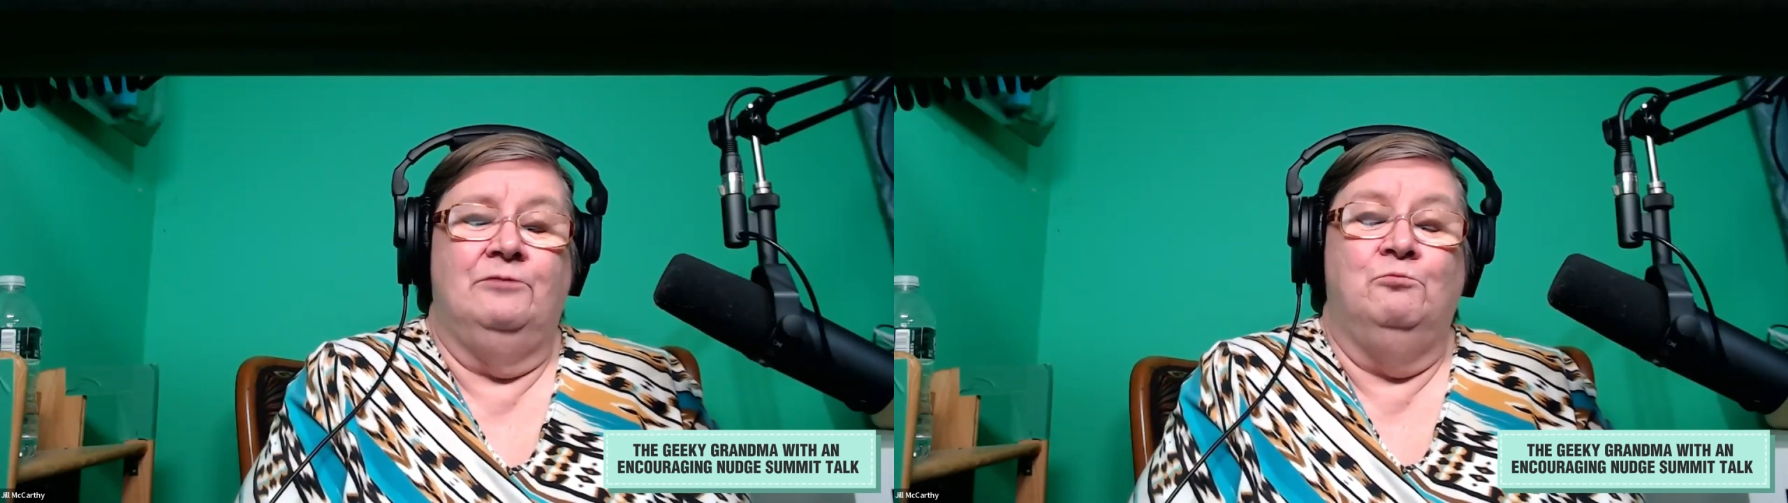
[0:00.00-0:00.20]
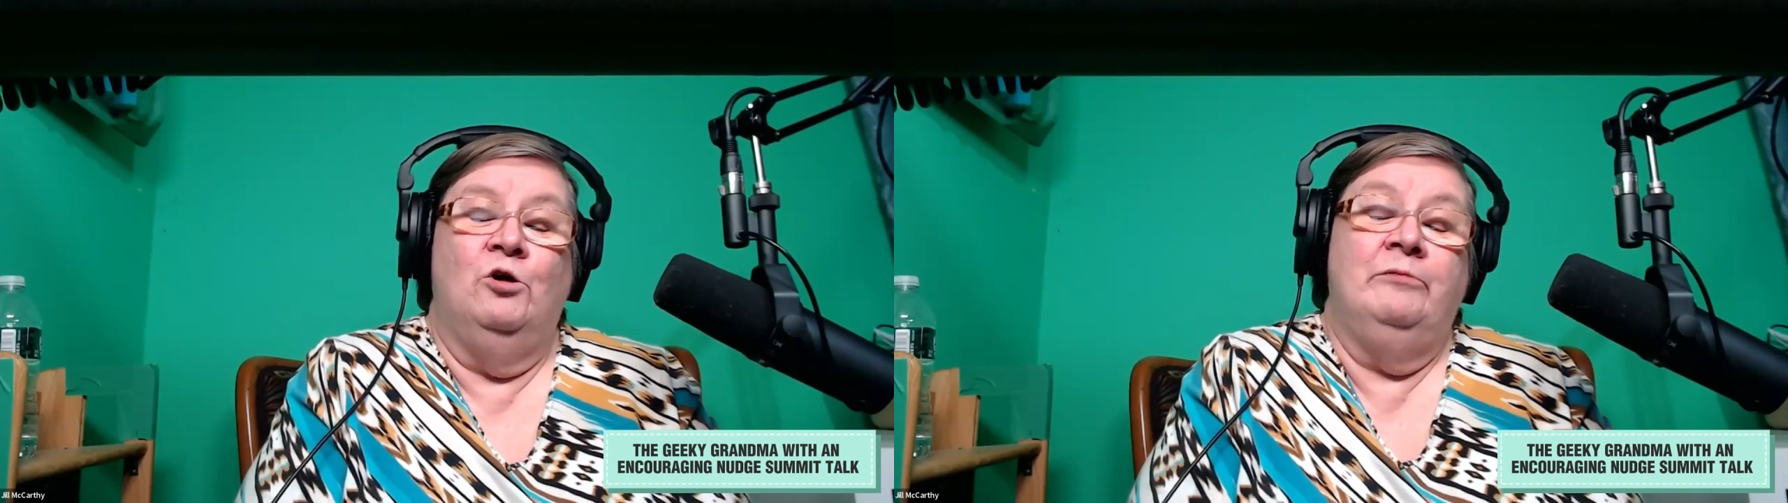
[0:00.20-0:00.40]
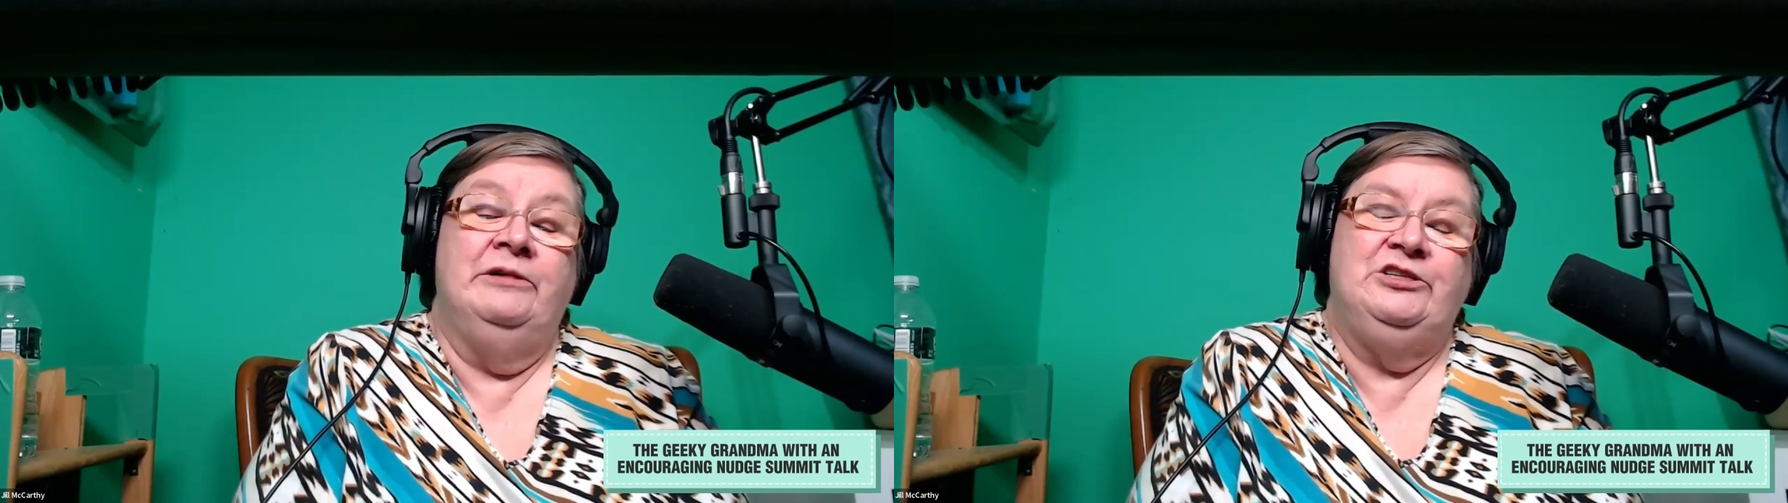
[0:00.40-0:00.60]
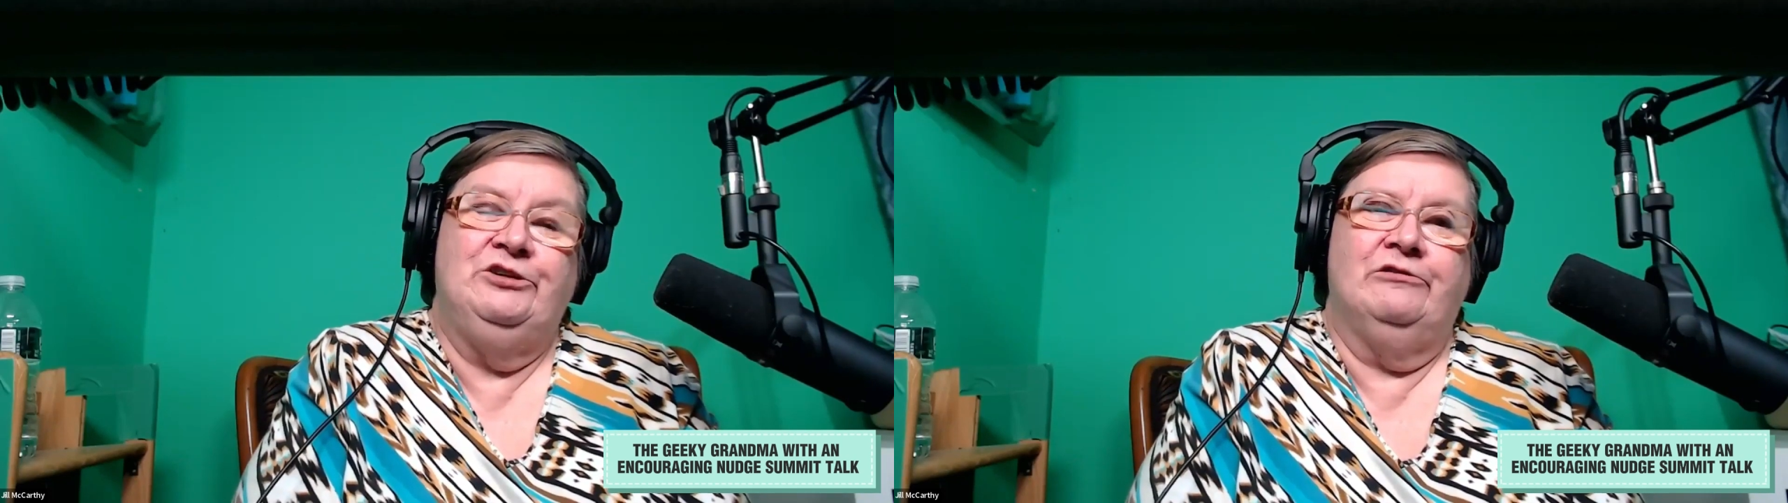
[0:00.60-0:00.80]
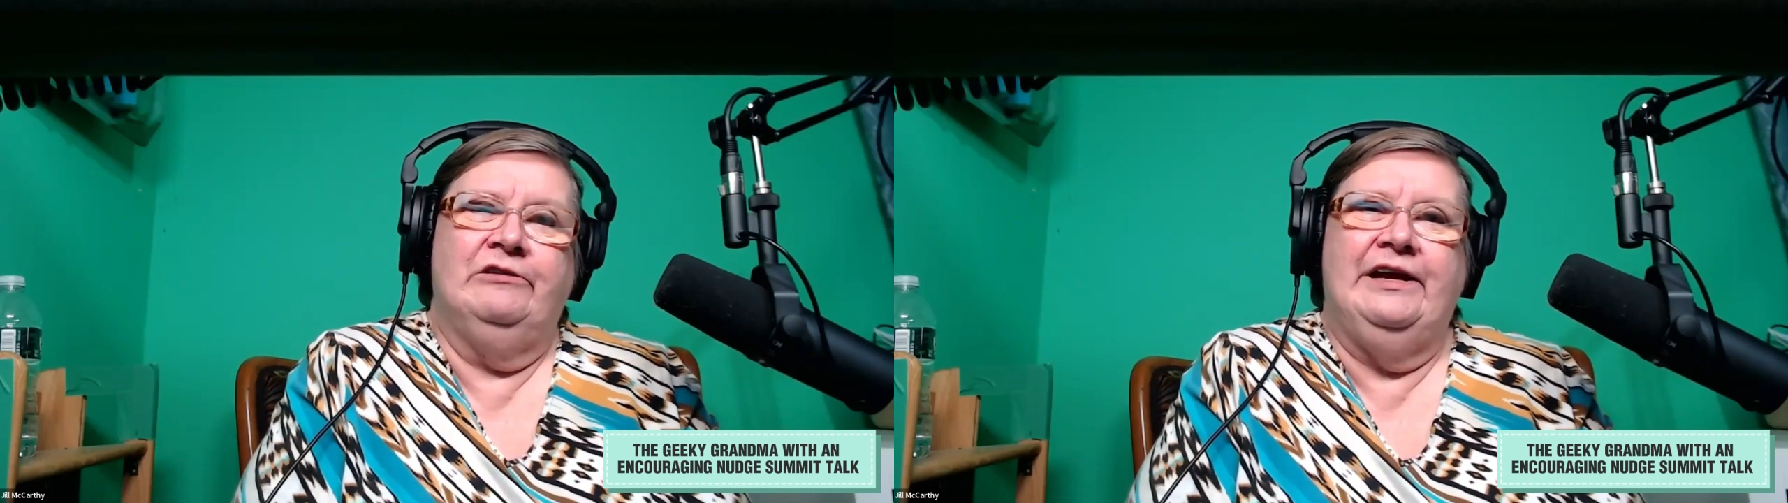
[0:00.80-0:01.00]
more
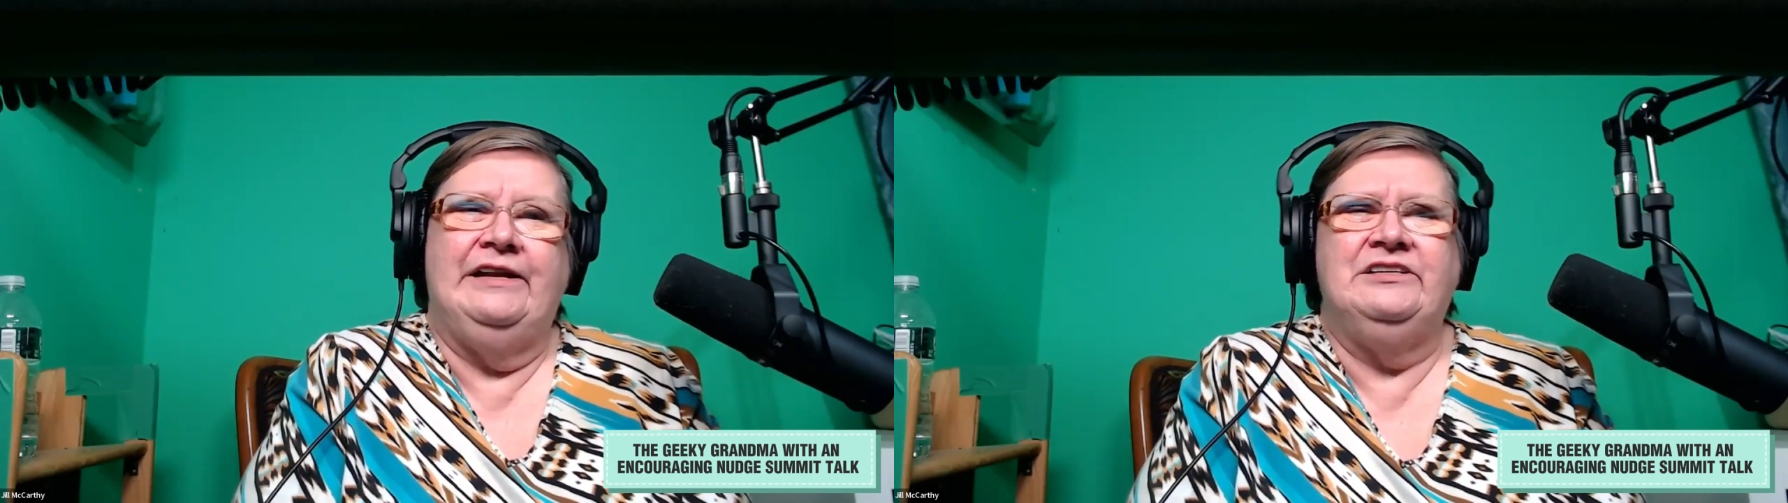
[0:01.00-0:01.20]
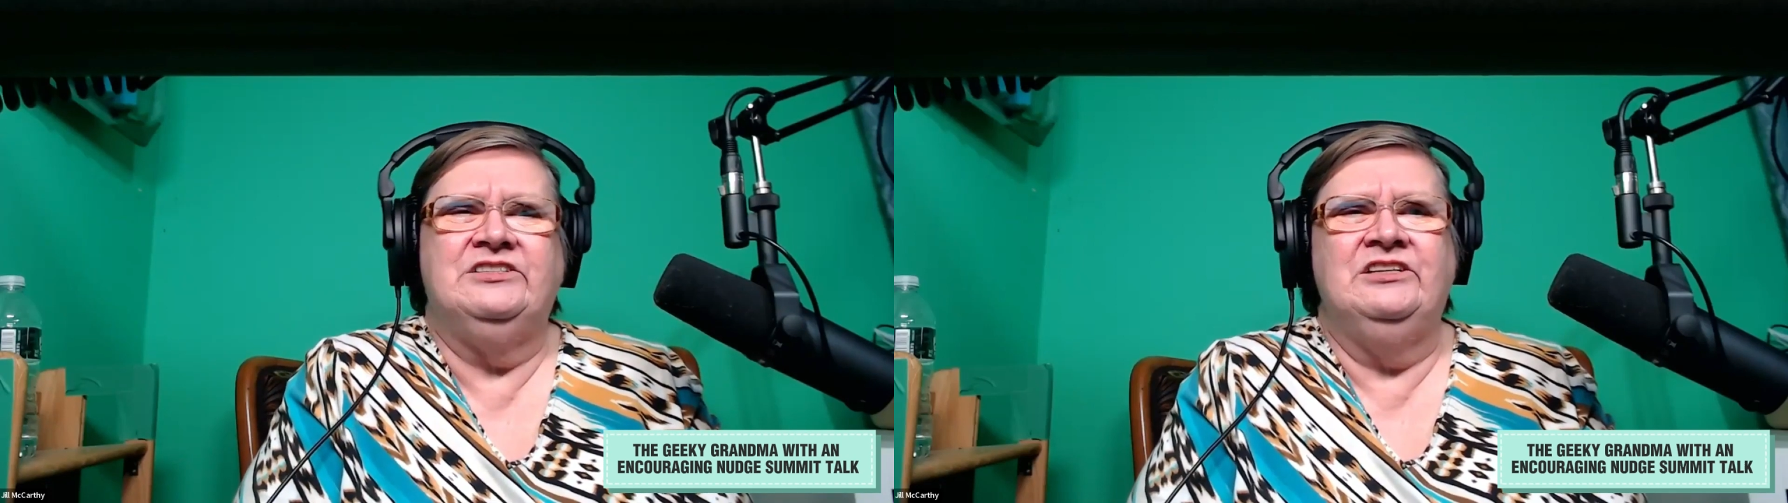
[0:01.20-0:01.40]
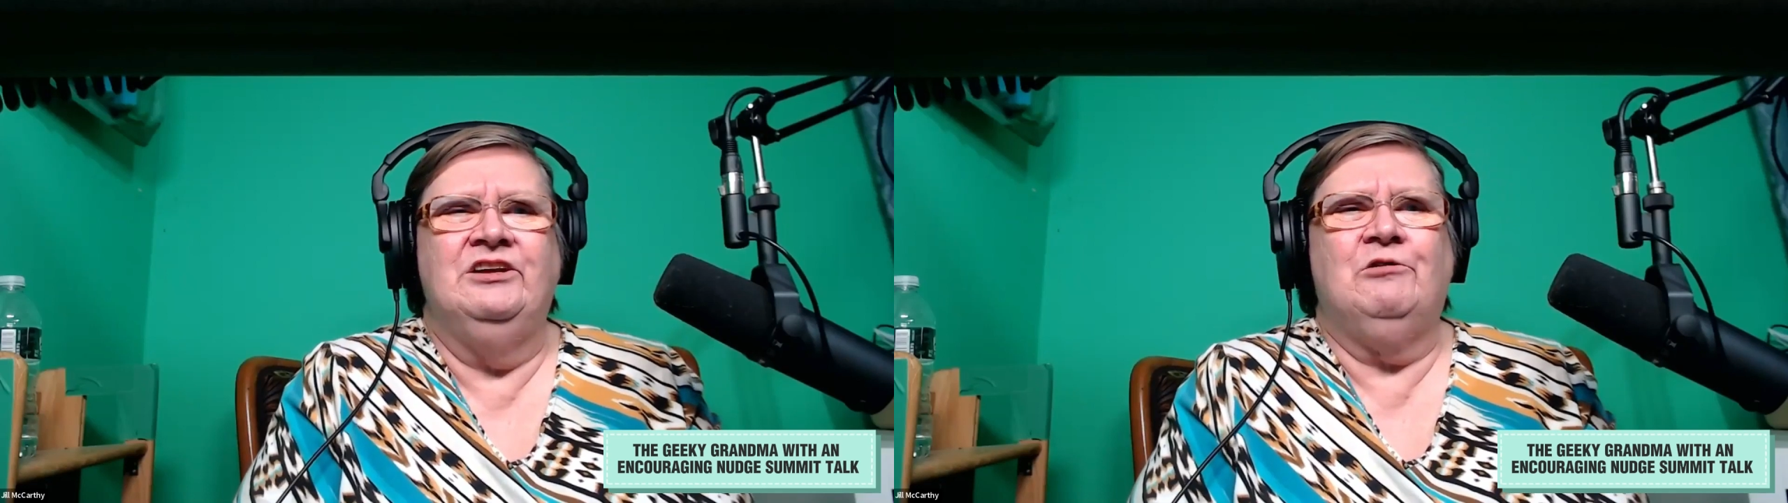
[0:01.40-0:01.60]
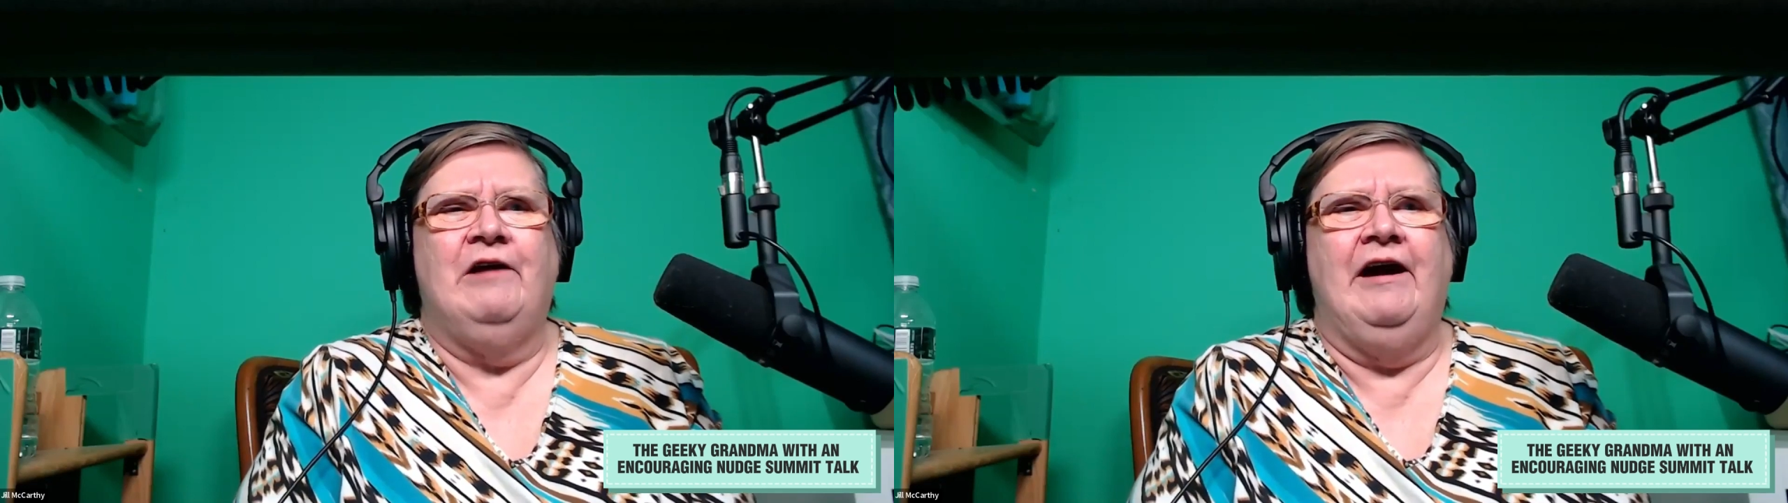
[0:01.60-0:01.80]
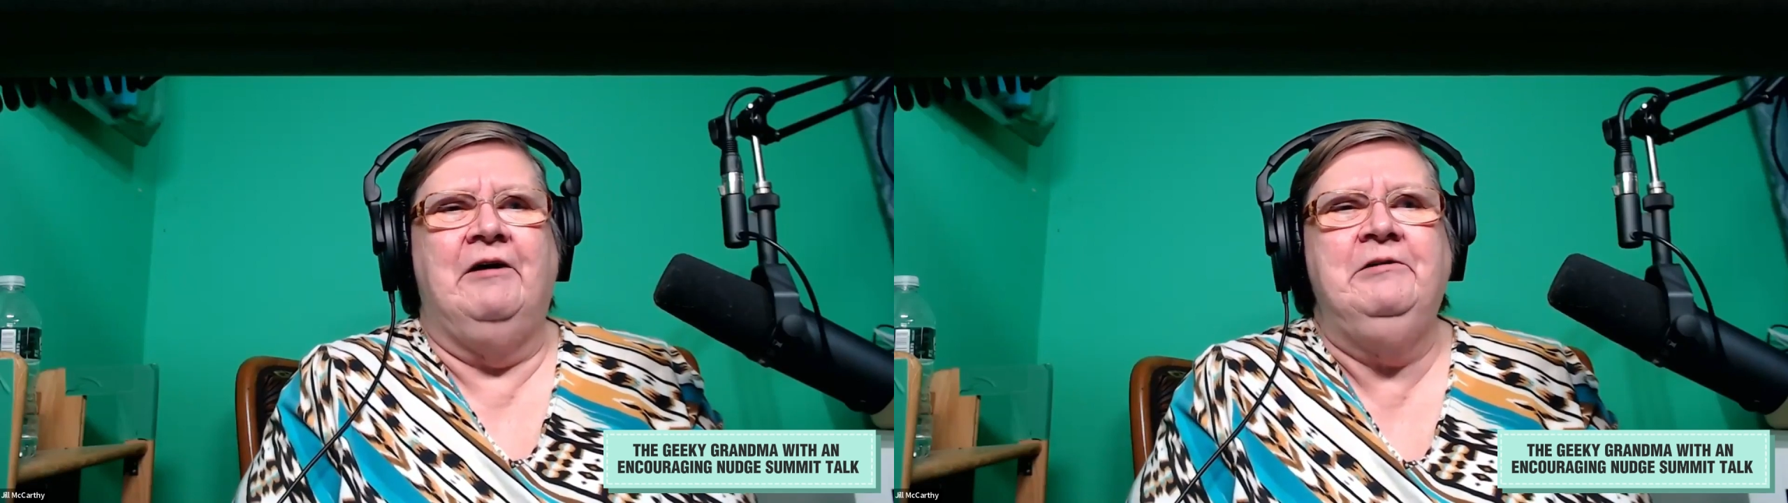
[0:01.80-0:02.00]
mature ladies in the
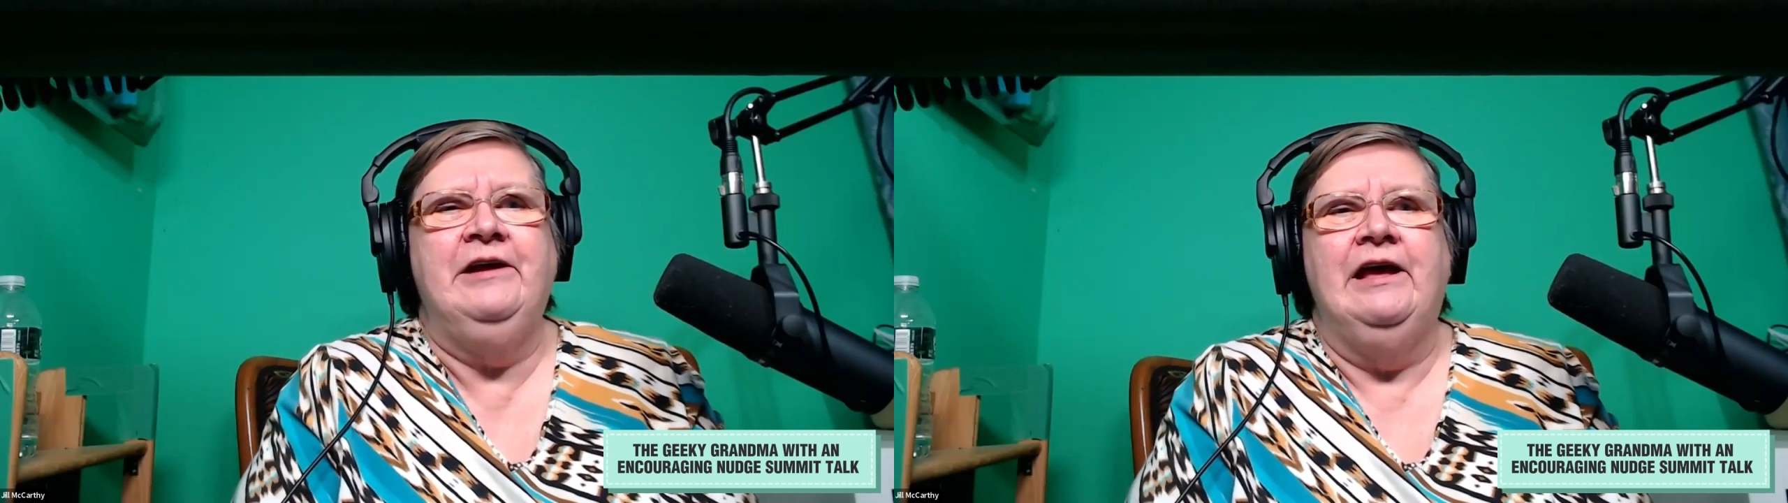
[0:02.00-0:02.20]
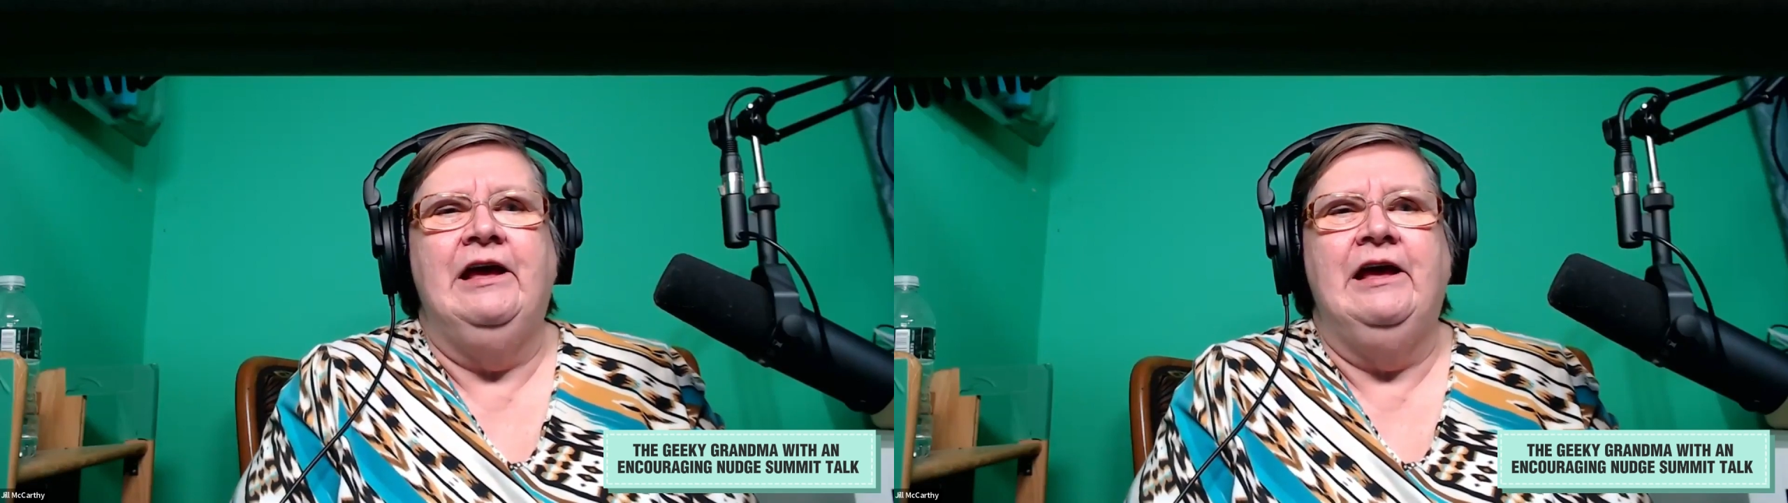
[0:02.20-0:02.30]
crowd.